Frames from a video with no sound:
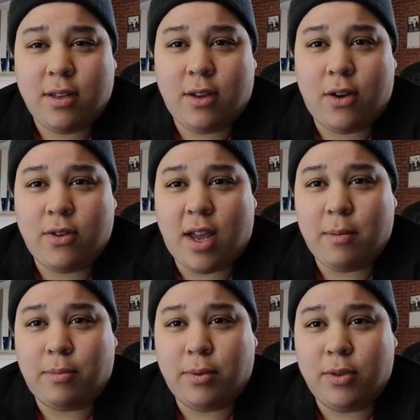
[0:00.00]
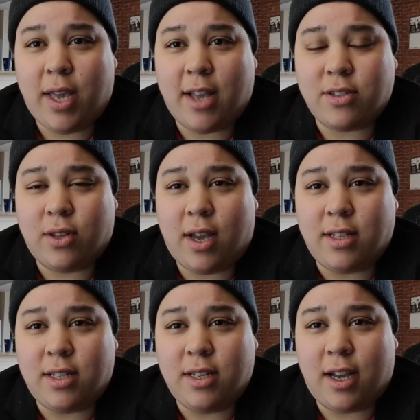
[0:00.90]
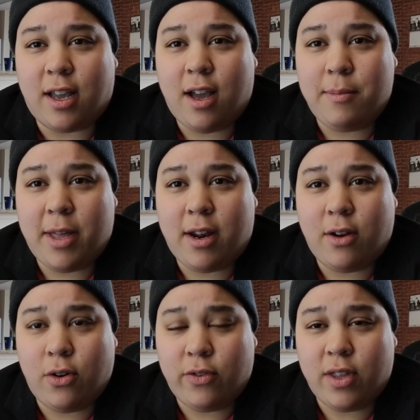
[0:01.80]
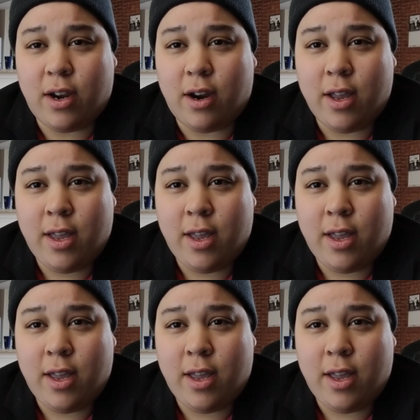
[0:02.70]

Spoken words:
go.bluecastlet.com. Head on over there